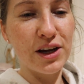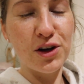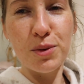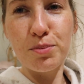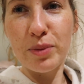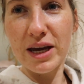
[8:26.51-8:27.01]

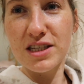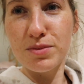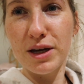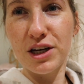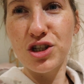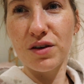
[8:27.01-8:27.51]
good base
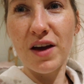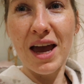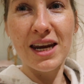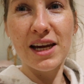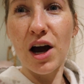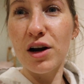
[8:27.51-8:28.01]
mixture for
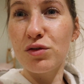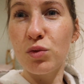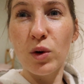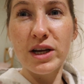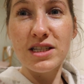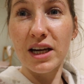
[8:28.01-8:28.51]
any kind of
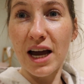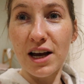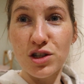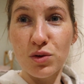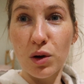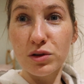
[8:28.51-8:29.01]
winter
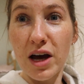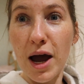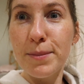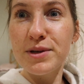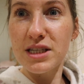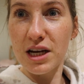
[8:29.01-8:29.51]
casserole
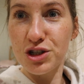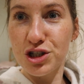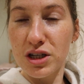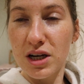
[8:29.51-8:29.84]
type dish.